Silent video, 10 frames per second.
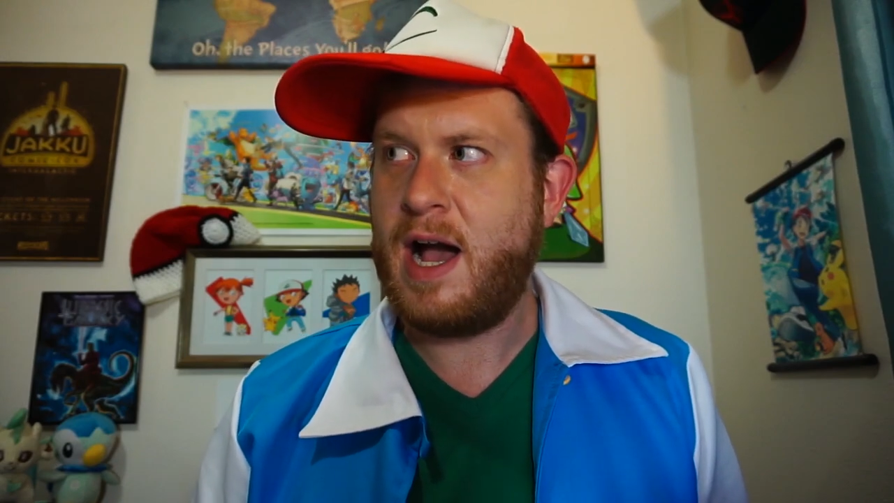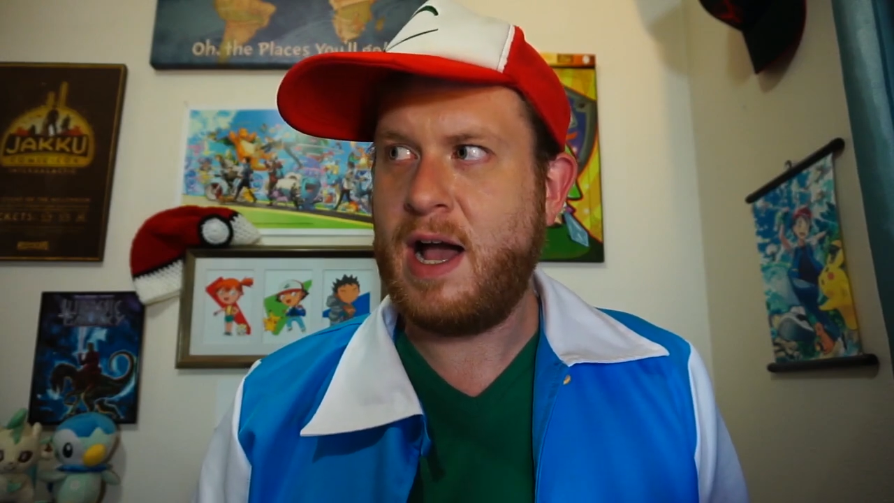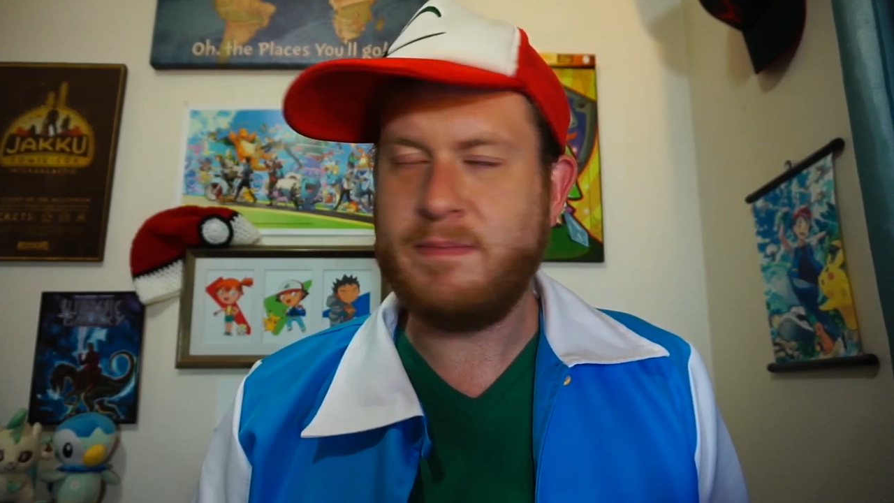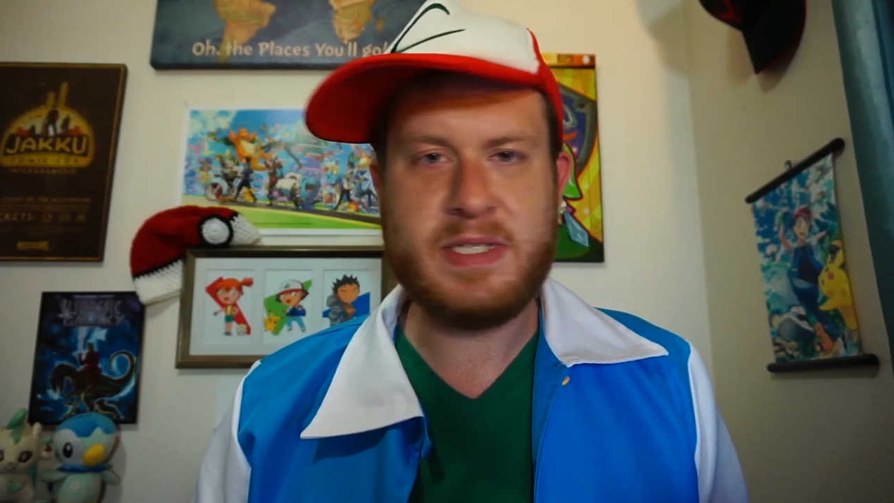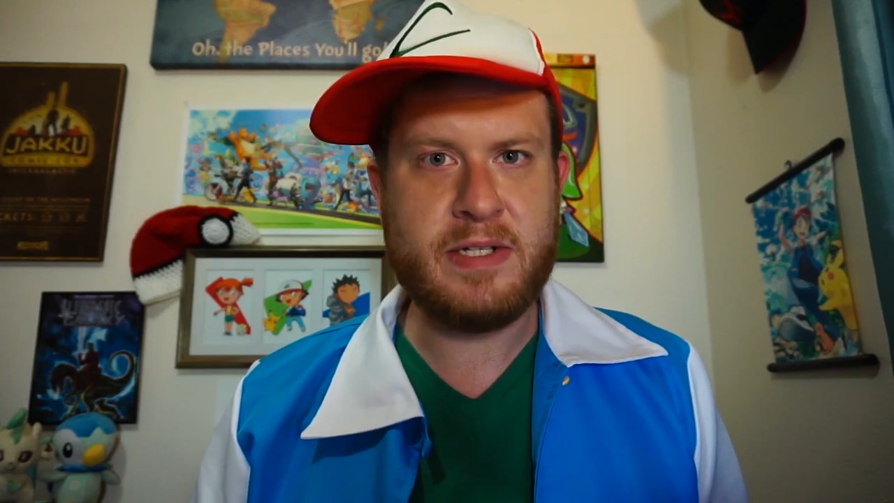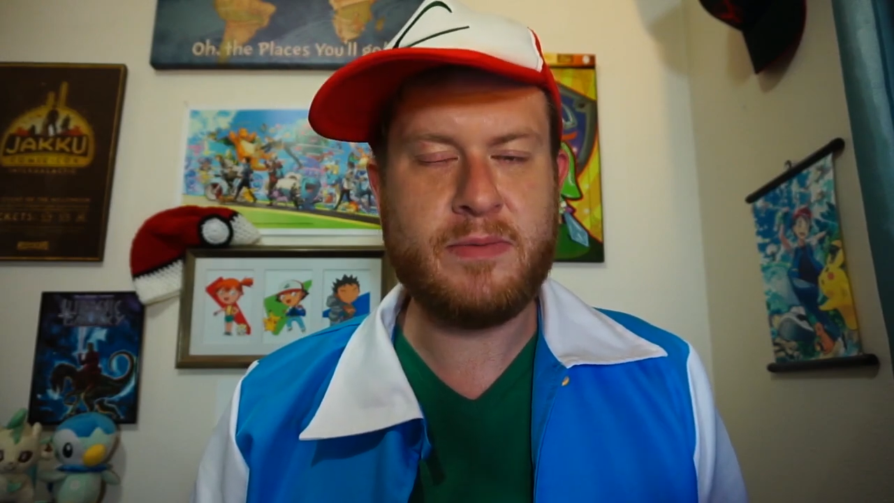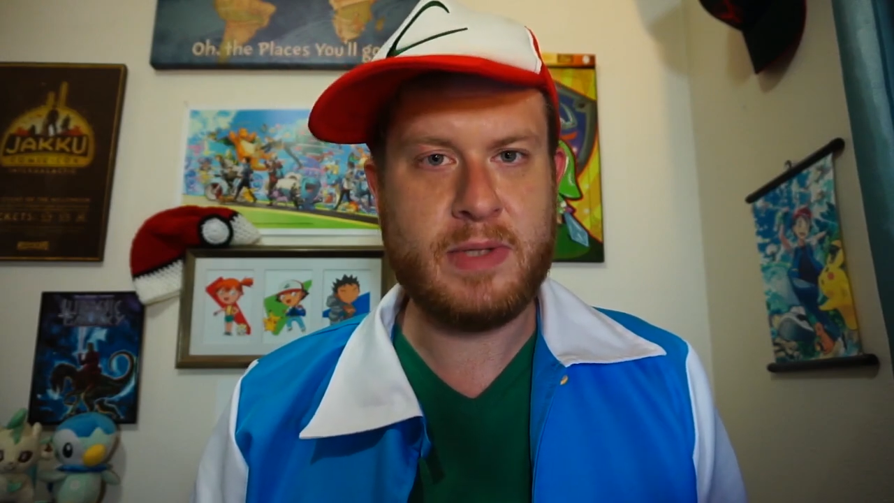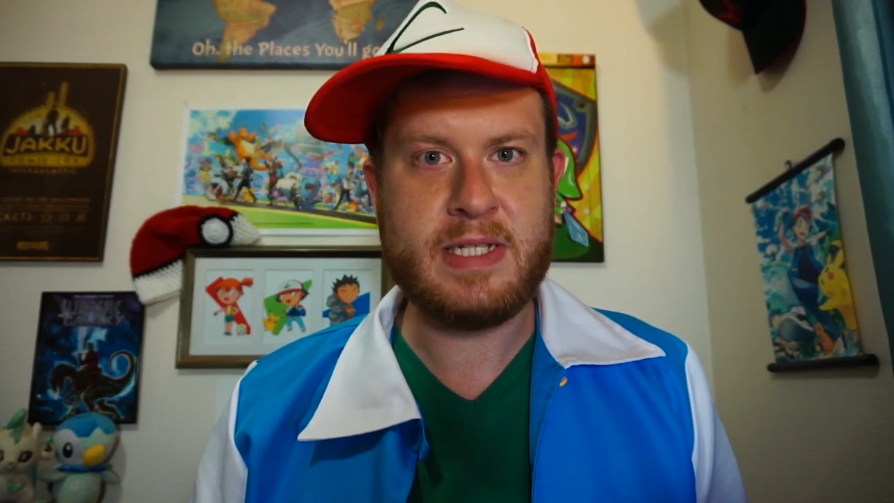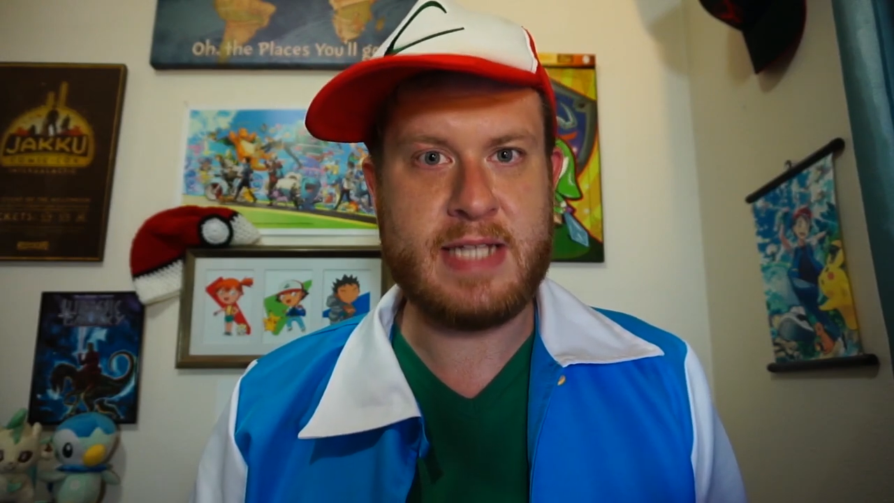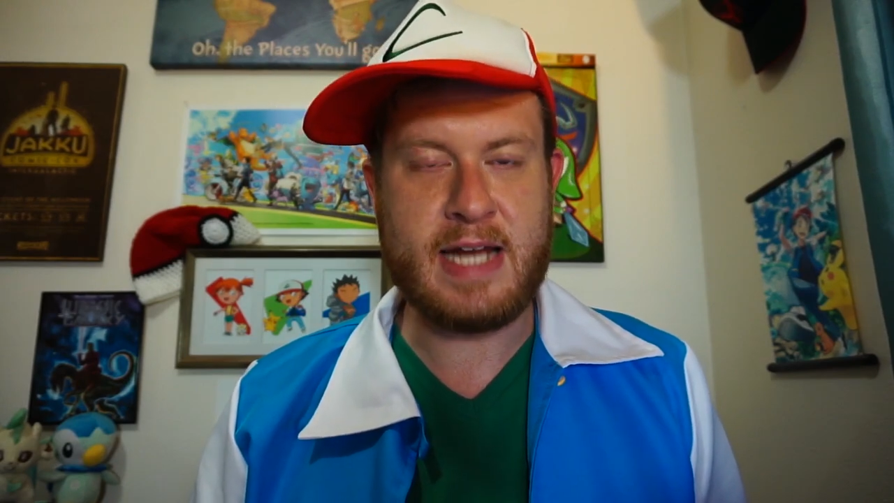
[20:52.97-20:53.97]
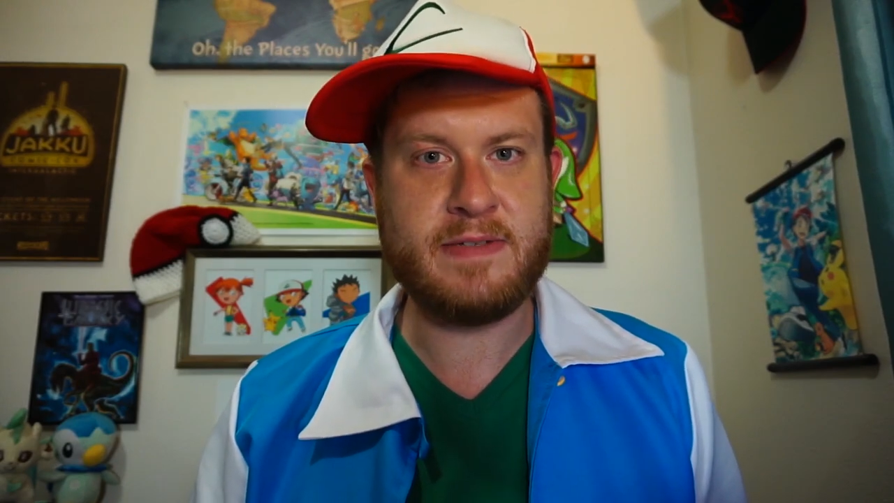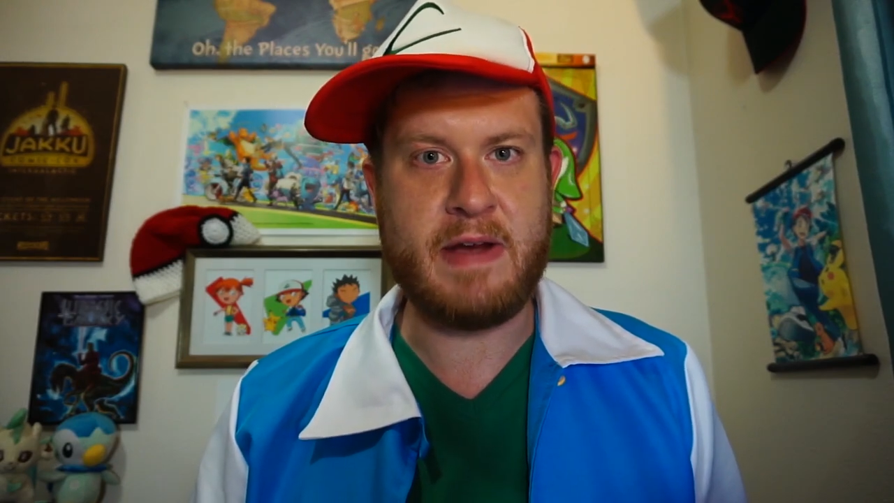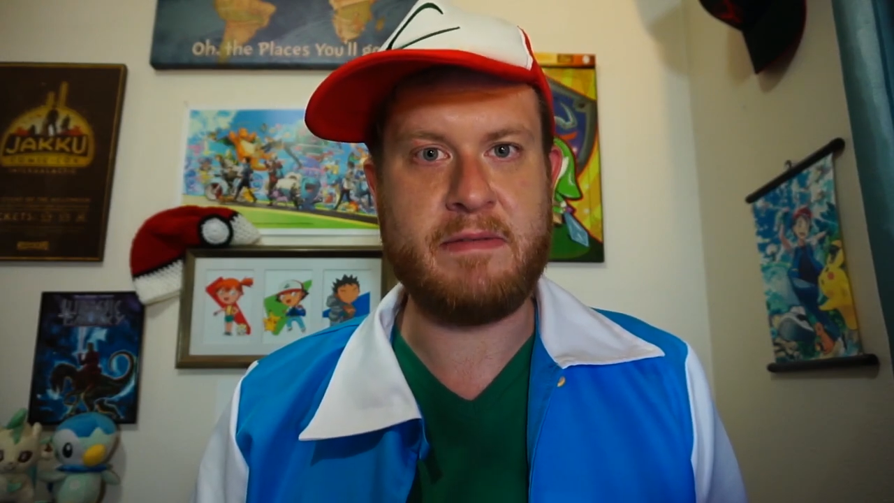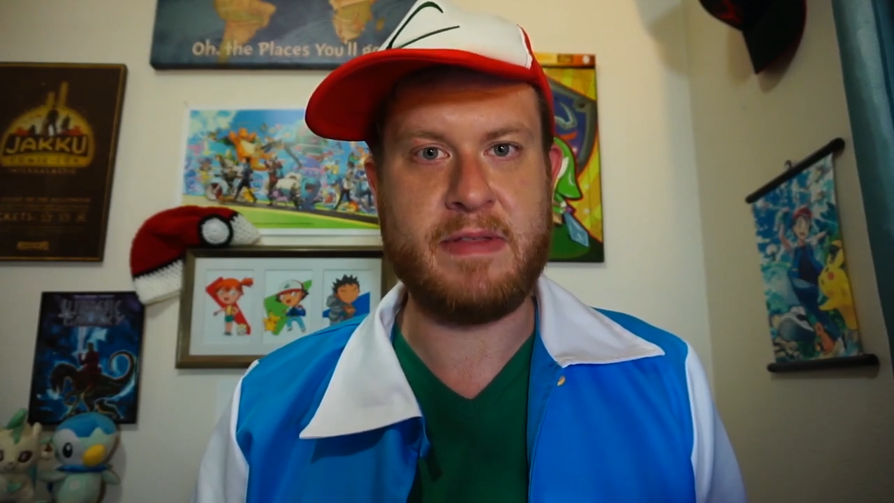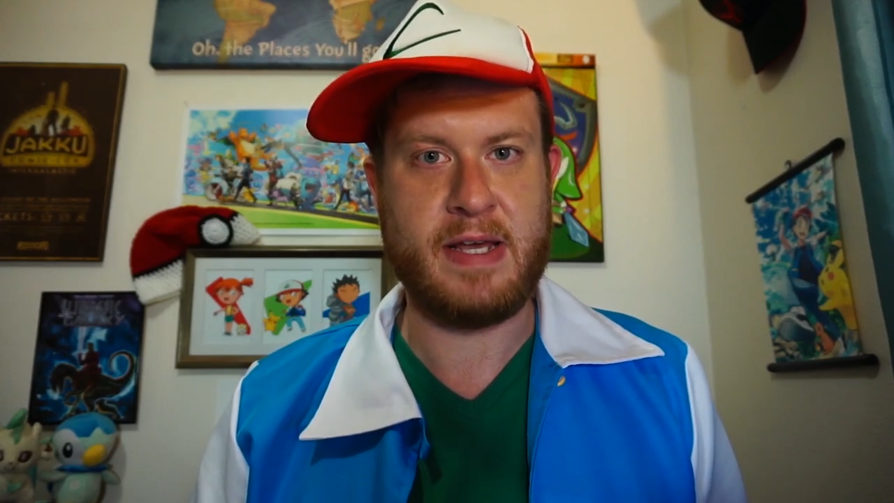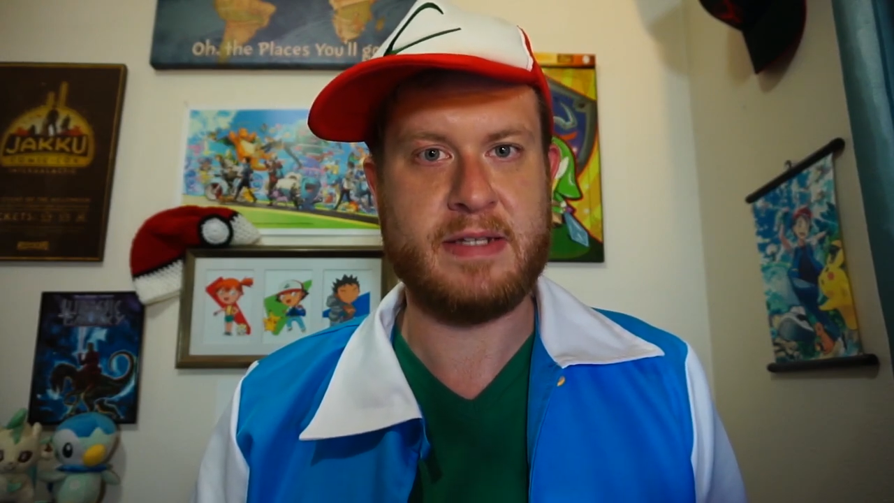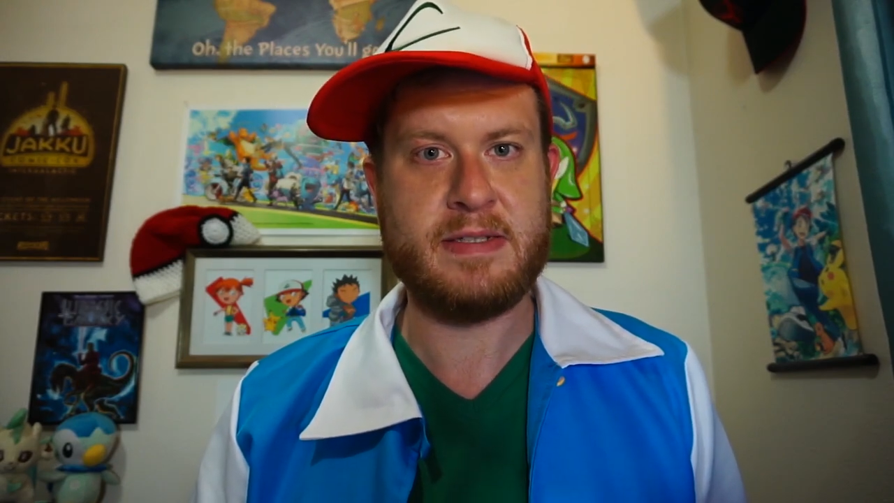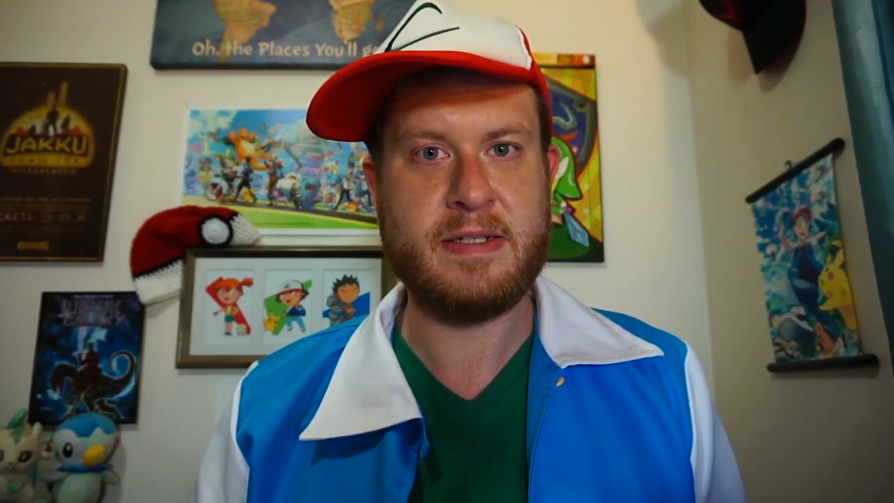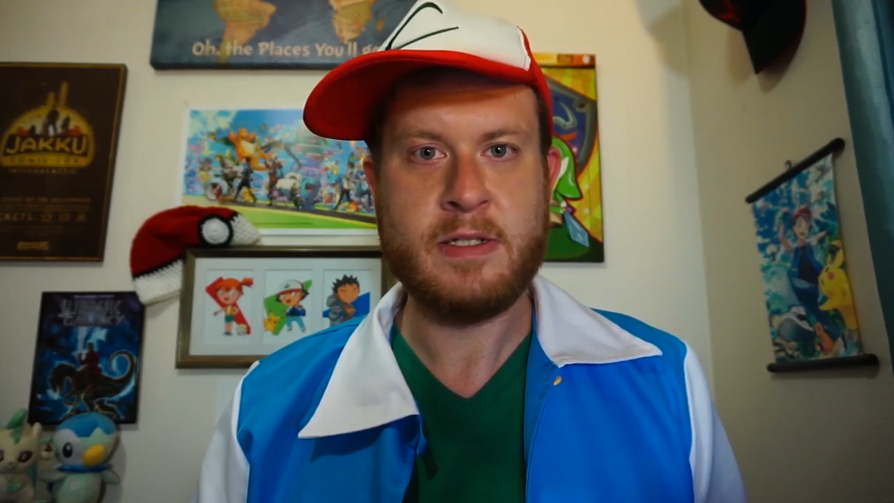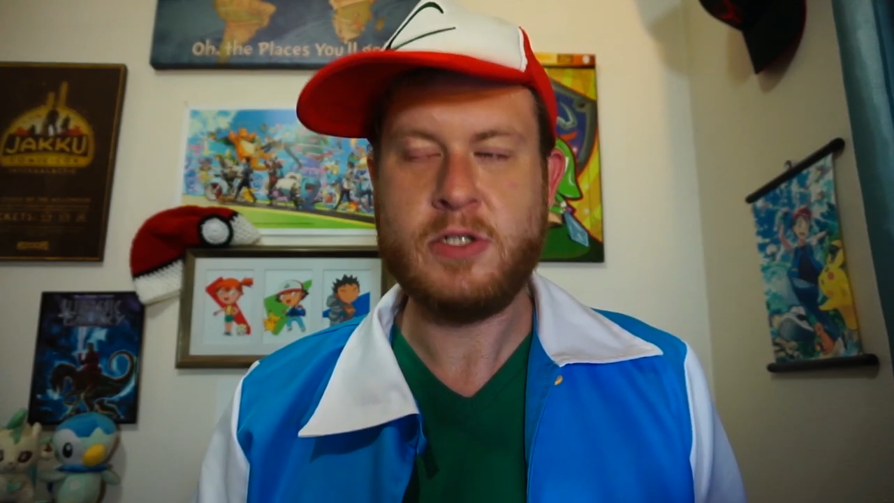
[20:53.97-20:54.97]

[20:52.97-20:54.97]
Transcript: I, I'm still really satisfied with this.